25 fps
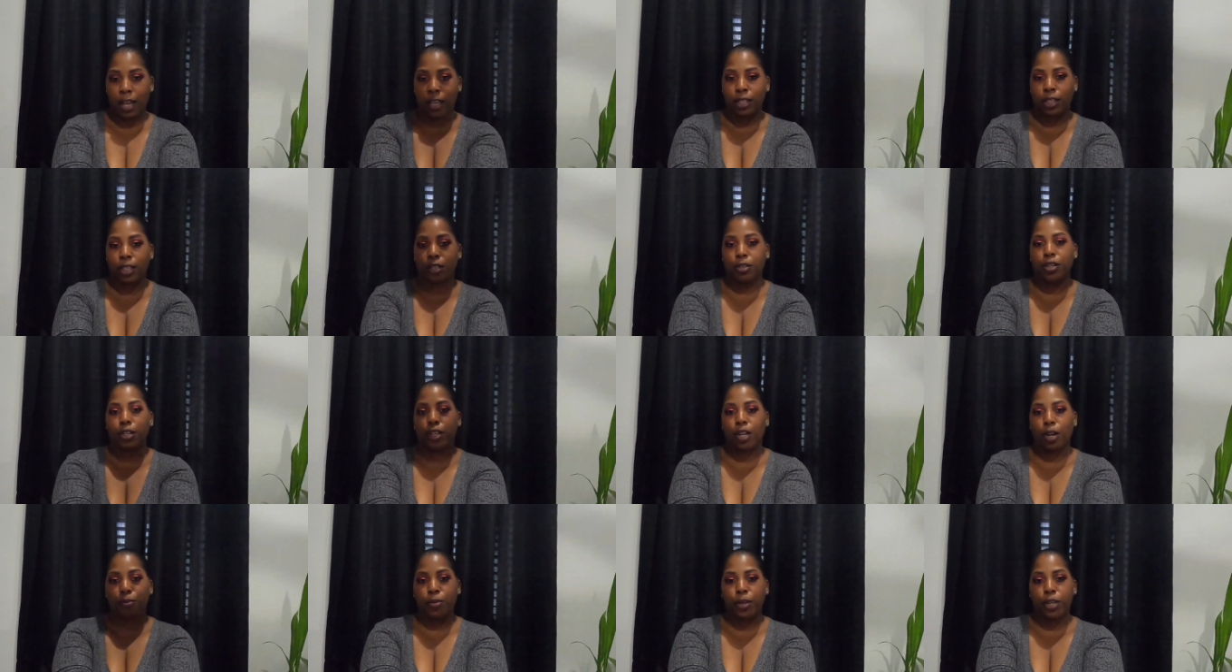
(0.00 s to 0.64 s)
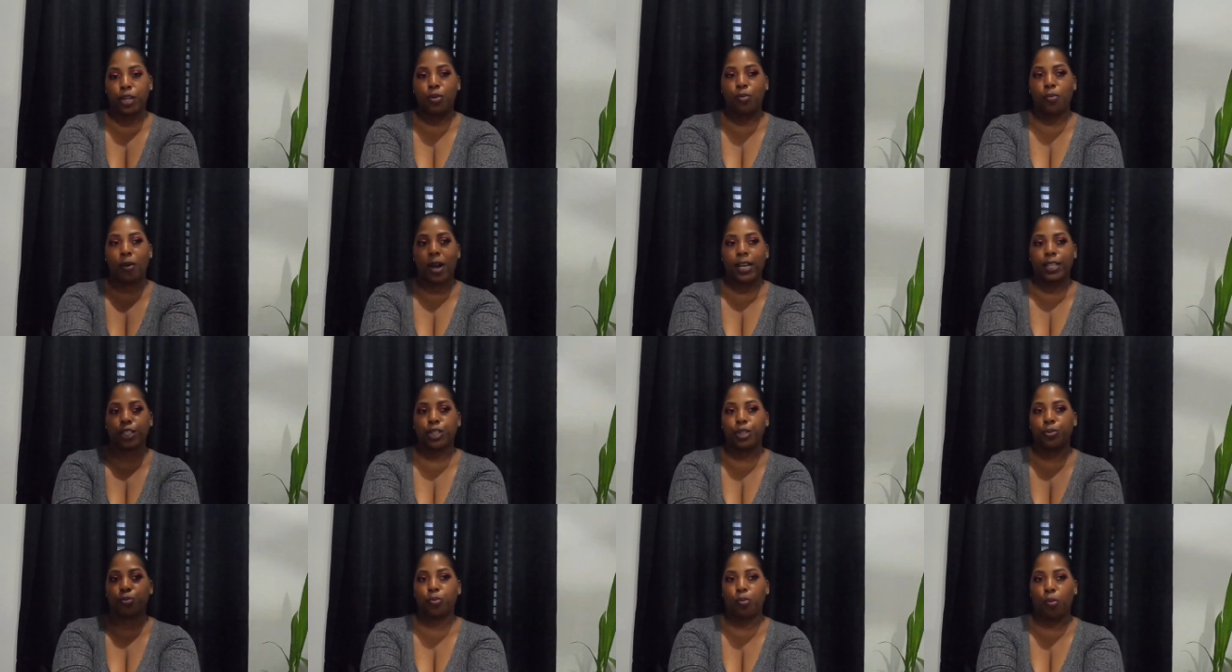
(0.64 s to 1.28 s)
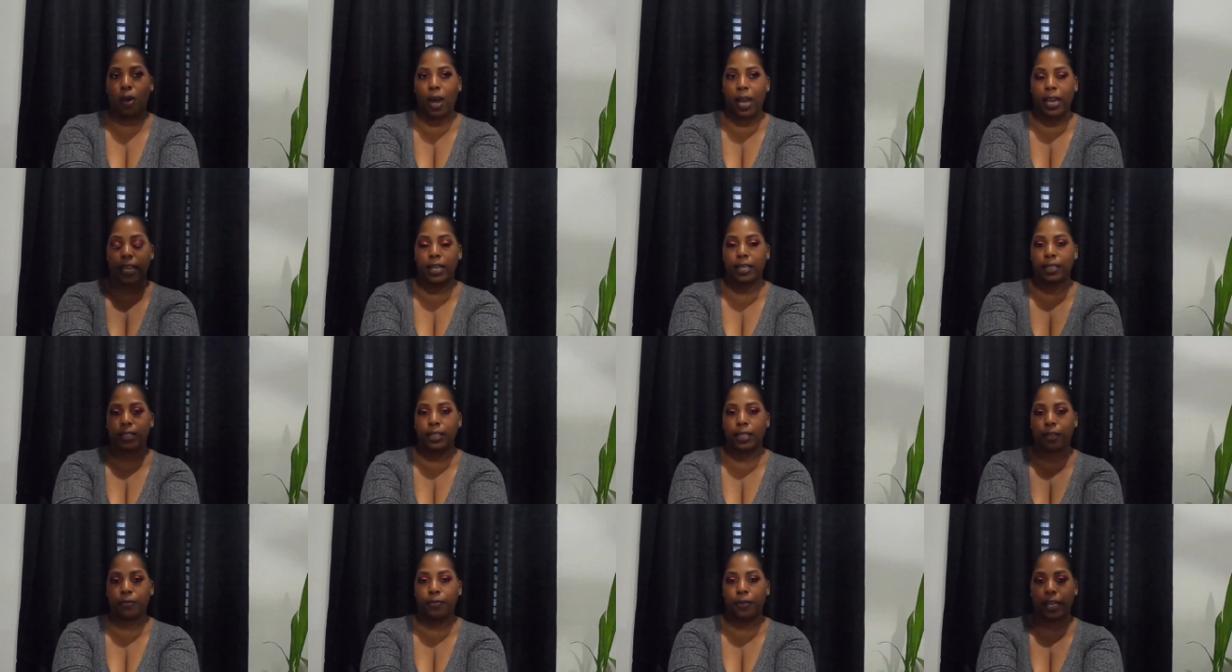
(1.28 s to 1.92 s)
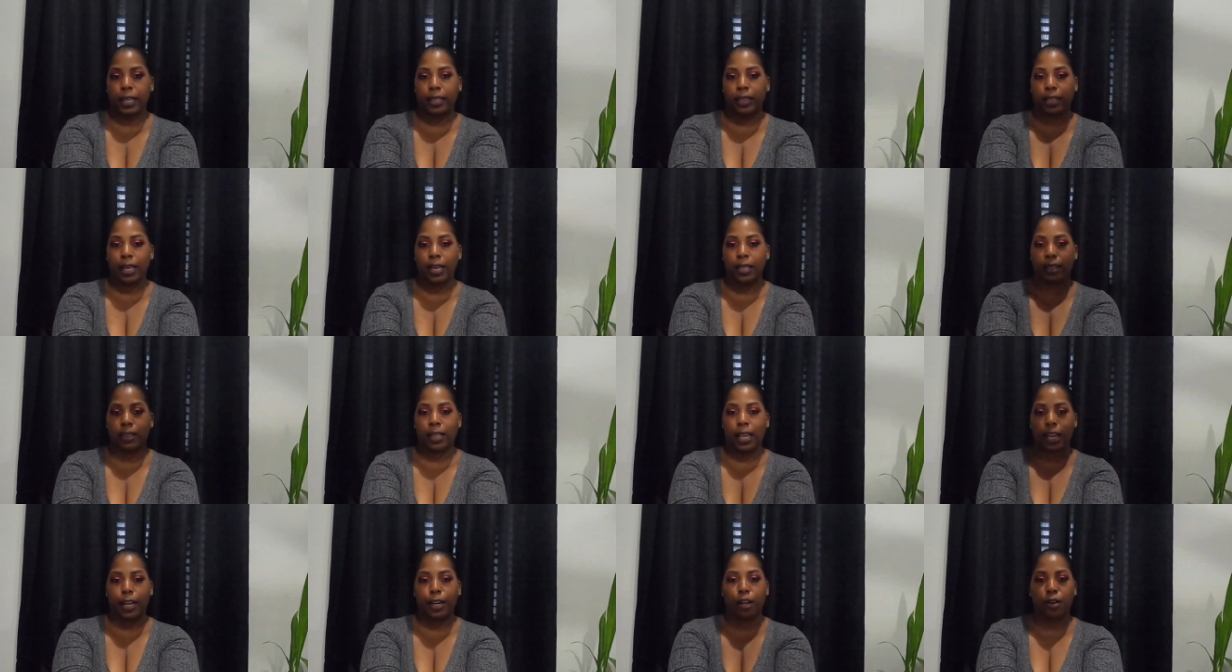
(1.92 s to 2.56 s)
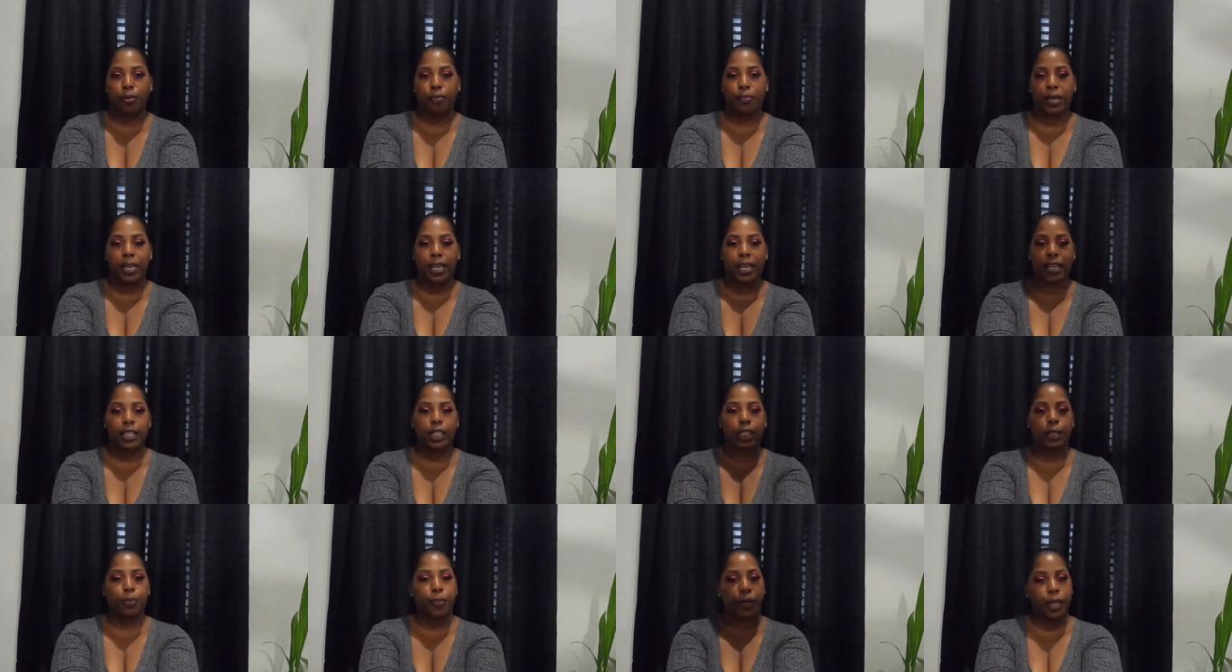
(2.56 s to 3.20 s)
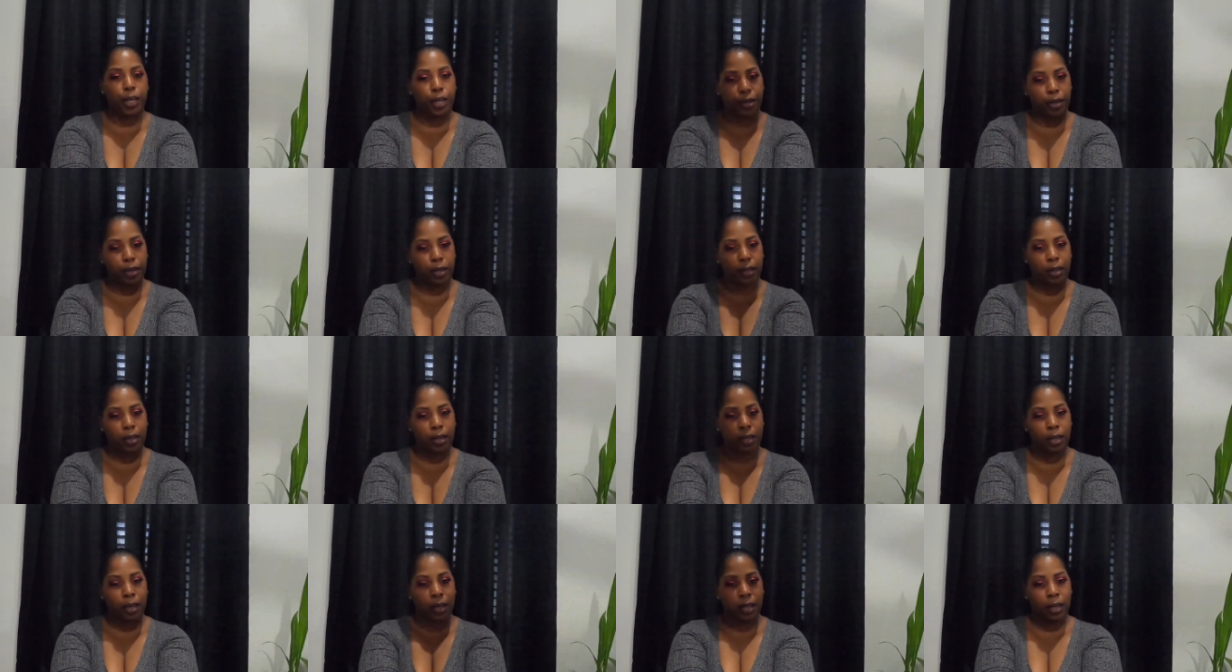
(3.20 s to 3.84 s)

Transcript: So you know when you wash white and stuff like that, they don't be as pure.